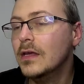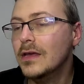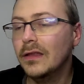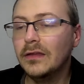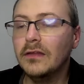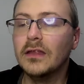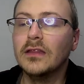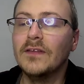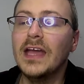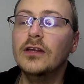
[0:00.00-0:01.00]
Steve says, if
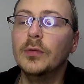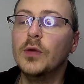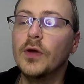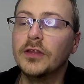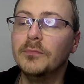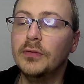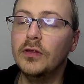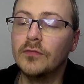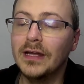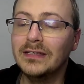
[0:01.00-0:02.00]
AEW wants to boost
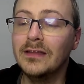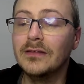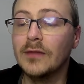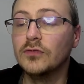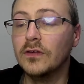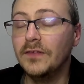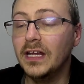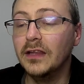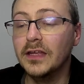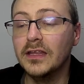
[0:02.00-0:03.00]
ratings, time to reveal
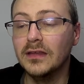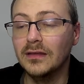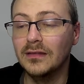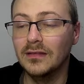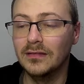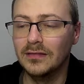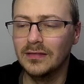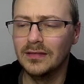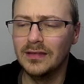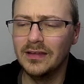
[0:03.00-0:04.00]
the
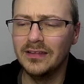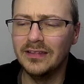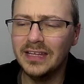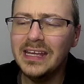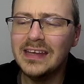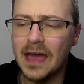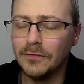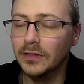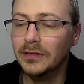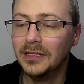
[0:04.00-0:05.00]

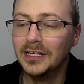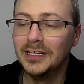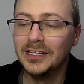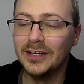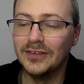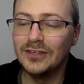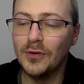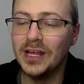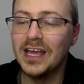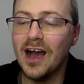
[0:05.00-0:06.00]
Z-Devil as Tony
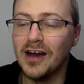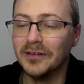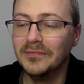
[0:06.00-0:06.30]
Khan.